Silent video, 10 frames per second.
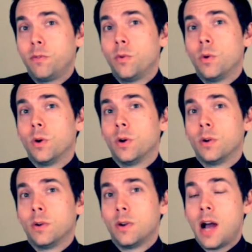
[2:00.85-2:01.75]

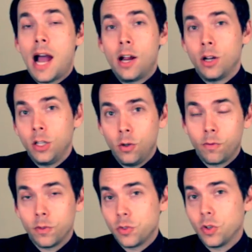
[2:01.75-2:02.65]
for hiring you
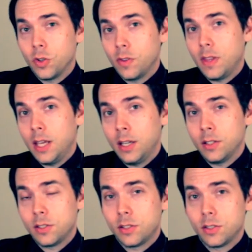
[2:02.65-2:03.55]
for certain
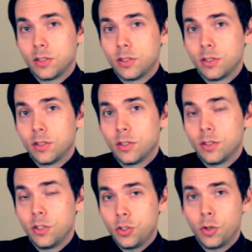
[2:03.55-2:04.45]
things
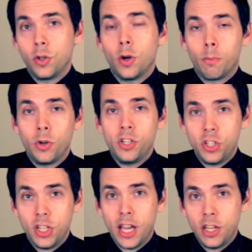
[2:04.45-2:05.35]
to show your
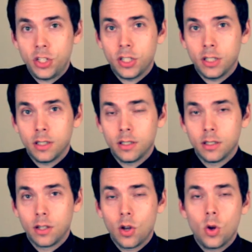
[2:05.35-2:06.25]
appreciation,
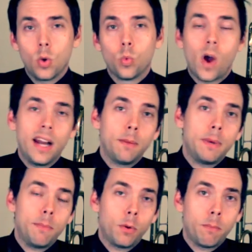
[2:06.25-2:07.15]
writing
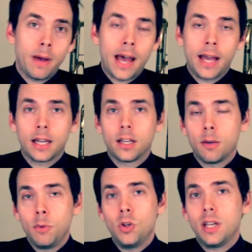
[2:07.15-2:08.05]
people back,
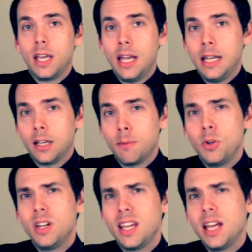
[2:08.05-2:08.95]
communicating.
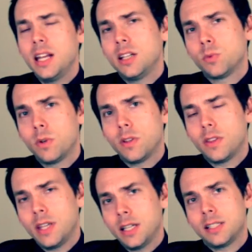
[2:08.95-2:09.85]
Communicating is one of
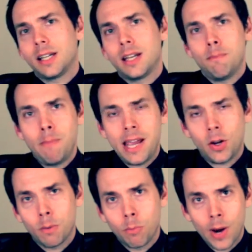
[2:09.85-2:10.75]
the things that can
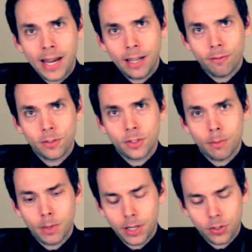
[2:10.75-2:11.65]
make or break it for
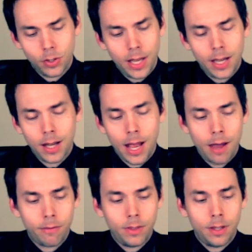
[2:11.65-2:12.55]
somebody. So they could
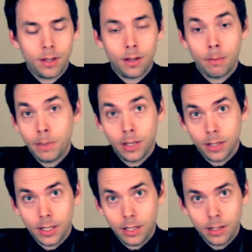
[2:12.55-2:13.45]
have the
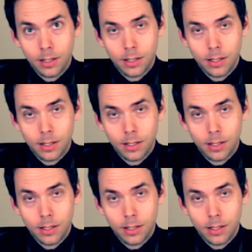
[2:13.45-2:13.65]
ability,